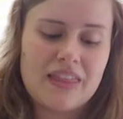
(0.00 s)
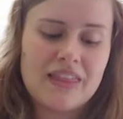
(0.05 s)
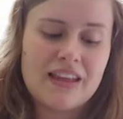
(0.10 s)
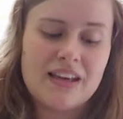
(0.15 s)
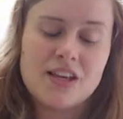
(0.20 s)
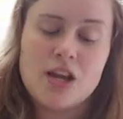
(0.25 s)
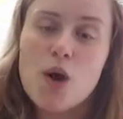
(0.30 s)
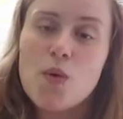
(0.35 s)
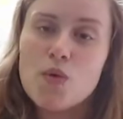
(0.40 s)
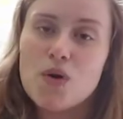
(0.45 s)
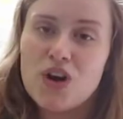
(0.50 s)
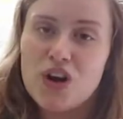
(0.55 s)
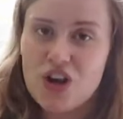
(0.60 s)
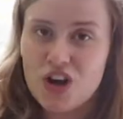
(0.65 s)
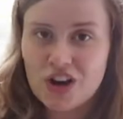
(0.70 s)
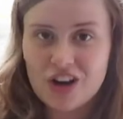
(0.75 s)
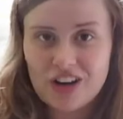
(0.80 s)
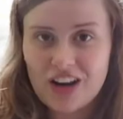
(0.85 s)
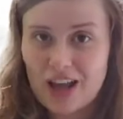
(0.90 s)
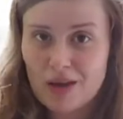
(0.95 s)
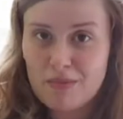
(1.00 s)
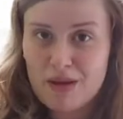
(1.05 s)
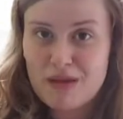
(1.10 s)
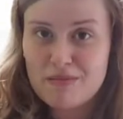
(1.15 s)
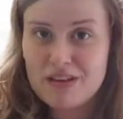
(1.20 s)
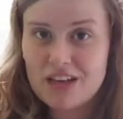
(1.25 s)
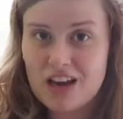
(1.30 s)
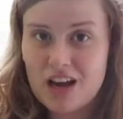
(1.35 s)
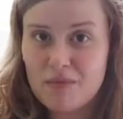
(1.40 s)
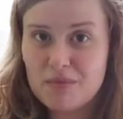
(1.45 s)
they don't look like
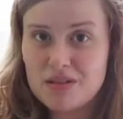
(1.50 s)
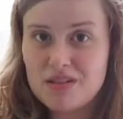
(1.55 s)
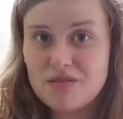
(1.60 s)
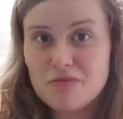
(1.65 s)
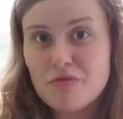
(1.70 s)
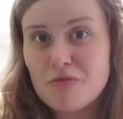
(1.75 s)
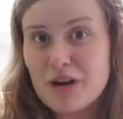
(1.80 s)
baby cups,